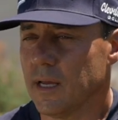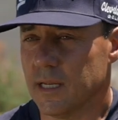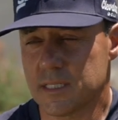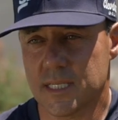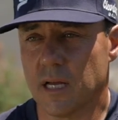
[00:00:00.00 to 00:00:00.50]

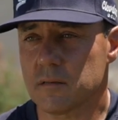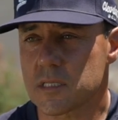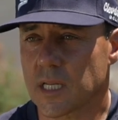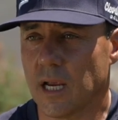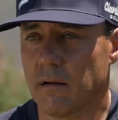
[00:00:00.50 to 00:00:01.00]
It sounds
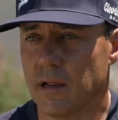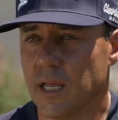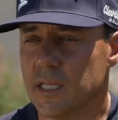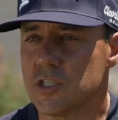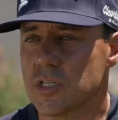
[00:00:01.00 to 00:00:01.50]
scary,
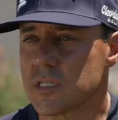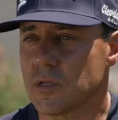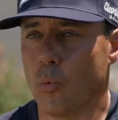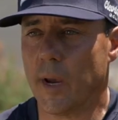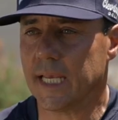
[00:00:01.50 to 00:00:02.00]
it's just
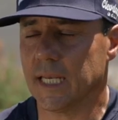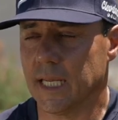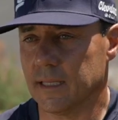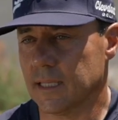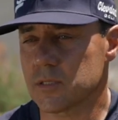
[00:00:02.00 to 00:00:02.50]

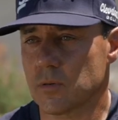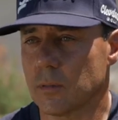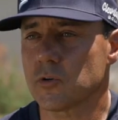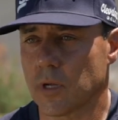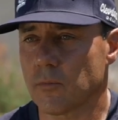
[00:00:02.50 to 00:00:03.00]
awakening, and that's what
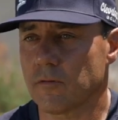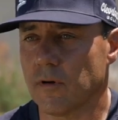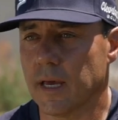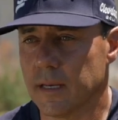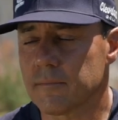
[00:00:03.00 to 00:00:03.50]
I'm trying to
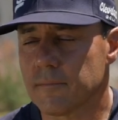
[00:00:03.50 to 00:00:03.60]
provide.